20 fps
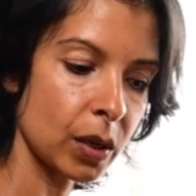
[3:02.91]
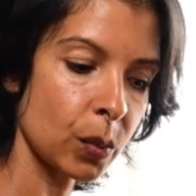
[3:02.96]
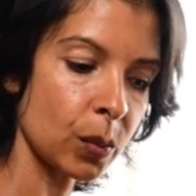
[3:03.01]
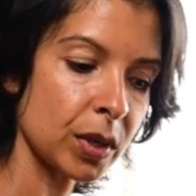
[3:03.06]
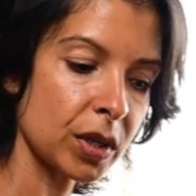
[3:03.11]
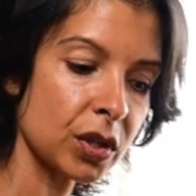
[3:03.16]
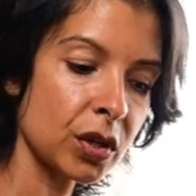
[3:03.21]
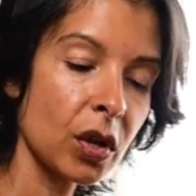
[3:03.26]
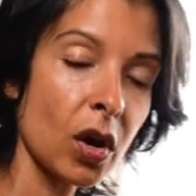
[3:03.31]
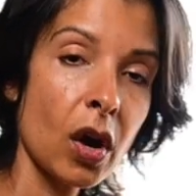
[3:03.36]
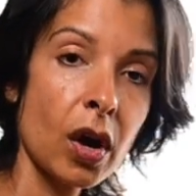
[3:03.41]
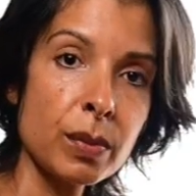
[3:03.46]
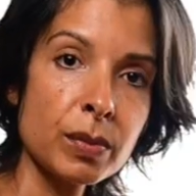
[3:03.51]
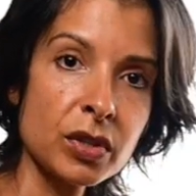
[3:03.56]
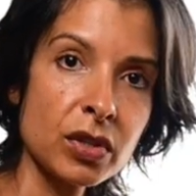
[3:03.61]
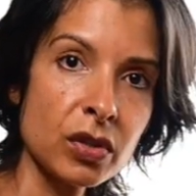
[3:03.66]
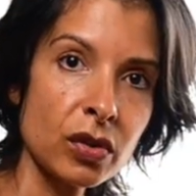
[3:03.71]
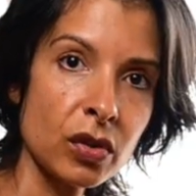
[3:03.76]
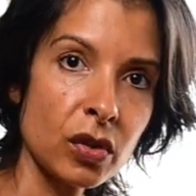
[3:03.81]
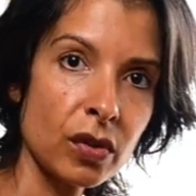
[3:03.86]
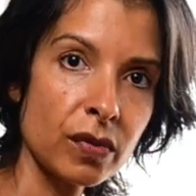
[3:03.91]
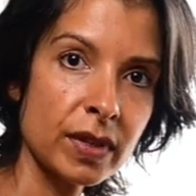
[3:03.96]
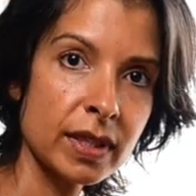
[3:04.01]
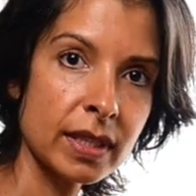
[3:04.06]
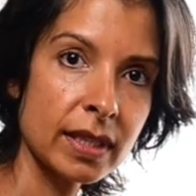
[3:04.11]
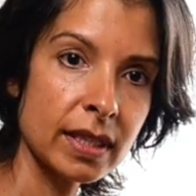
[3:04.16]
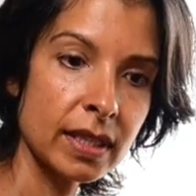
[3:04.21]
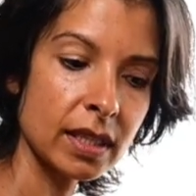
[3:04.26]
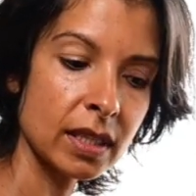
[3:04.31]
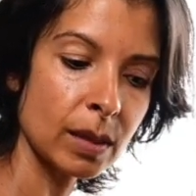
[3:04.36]
which calms the nervous
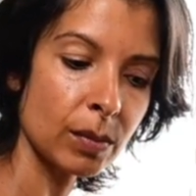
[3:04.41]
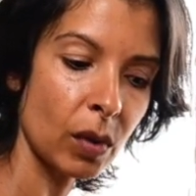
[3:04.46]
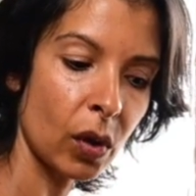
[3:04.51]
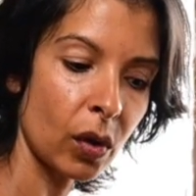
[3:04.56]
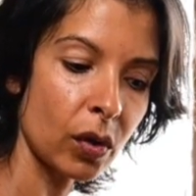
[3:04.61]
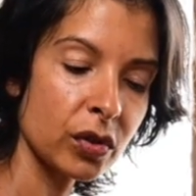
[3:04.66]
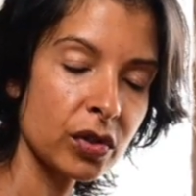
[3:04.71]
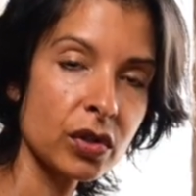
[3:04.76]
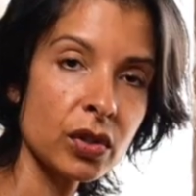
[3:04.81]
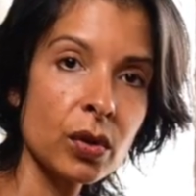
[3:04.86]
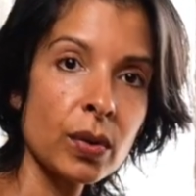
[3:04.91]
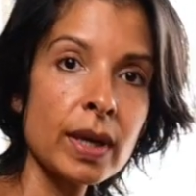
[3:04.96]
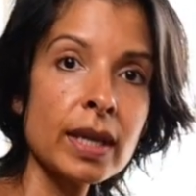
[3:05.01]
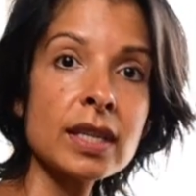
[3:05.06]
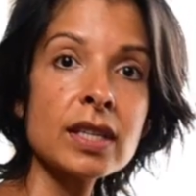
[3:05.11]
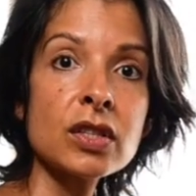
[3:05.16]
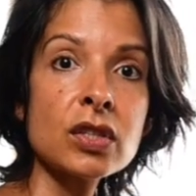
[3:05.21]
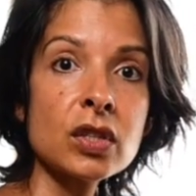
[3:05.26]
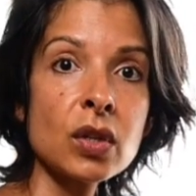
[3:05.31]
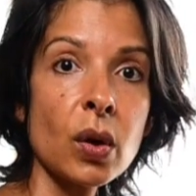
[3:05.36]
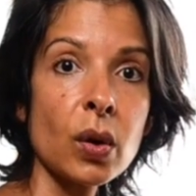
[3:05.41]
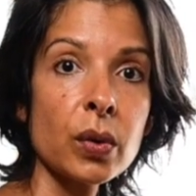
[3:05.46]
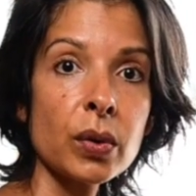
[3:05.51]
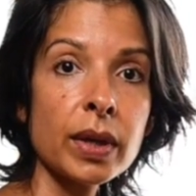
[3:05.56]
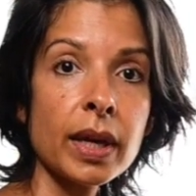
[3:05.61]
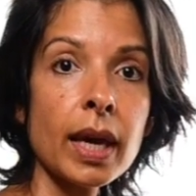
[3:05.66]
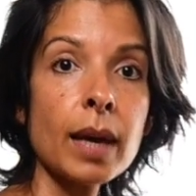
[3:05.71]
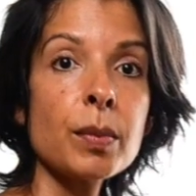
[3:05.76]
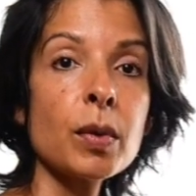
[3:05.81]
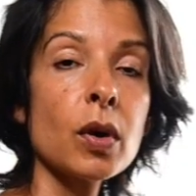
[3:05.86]
system also, and the skull
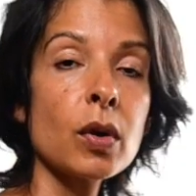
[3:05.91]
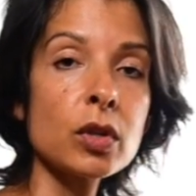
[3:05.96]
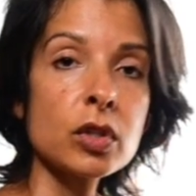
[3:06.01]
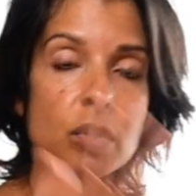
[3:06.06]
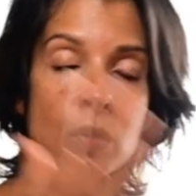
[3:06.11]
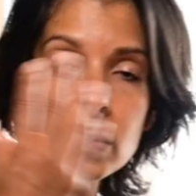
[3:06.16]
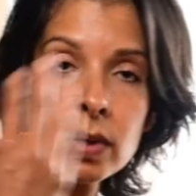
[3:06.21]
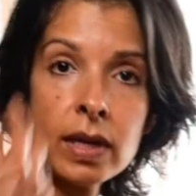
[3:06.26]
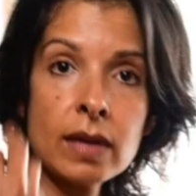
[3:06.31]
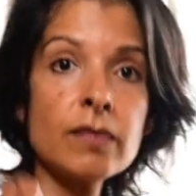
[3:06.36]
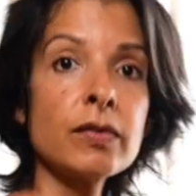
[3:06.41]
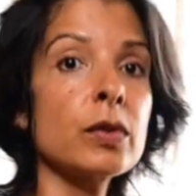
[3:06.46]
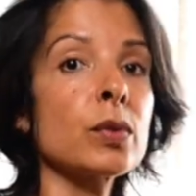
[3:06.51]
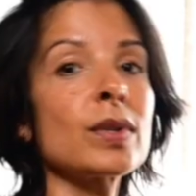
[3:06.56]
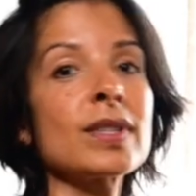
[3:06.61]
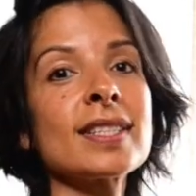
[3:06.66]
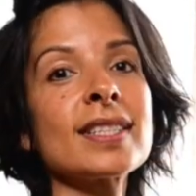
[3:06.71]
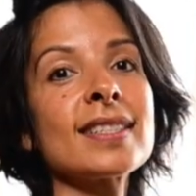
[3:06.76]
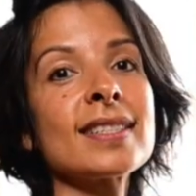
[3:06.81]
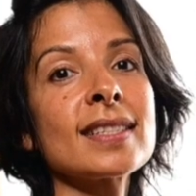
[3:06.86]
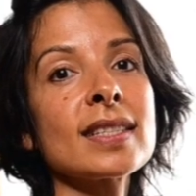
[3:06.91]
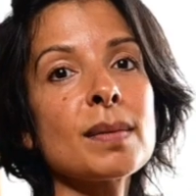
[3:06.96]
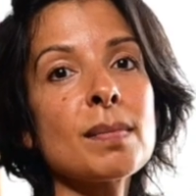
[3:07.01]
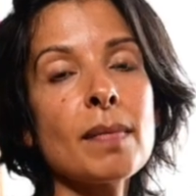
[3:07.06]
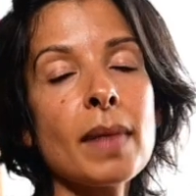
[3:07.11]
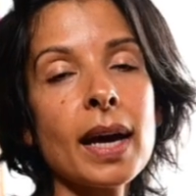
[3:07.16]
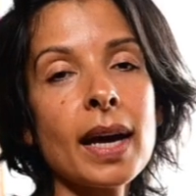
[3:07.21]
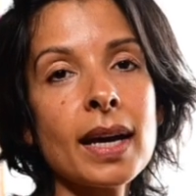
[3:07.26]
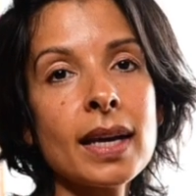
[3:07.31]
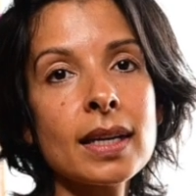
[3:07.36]
cap also influences the
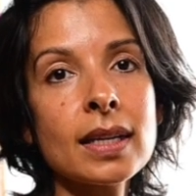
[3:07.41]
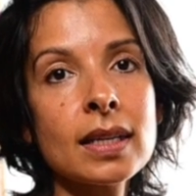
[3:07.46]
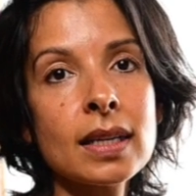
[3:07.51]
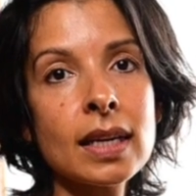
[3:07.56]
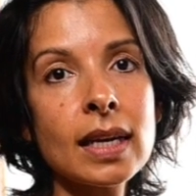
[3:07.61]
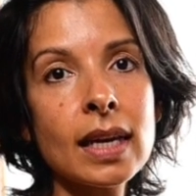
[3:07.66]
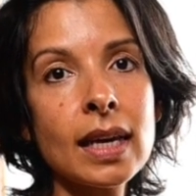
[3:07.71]
mind